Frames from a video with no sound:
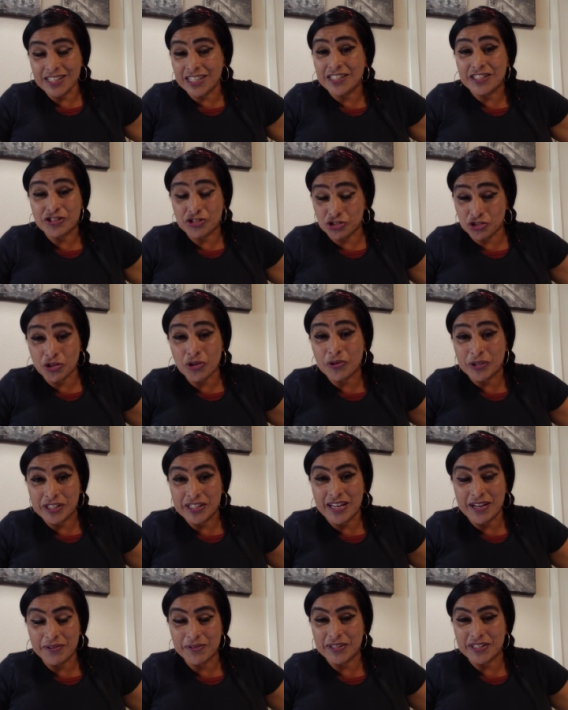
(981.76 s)
that is your
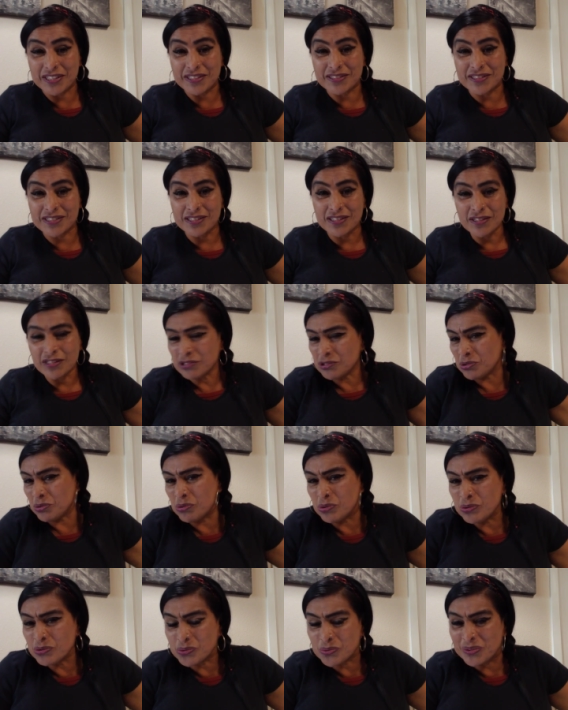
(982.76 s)
inheritance.
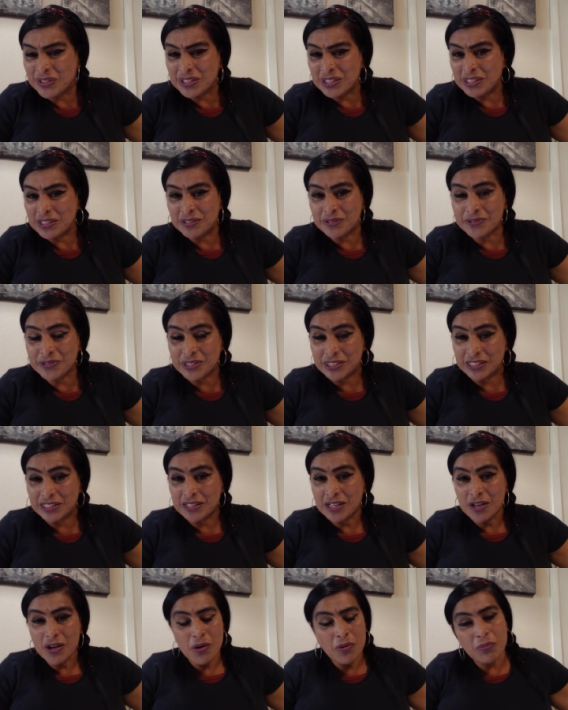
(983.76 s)
So who's really losing?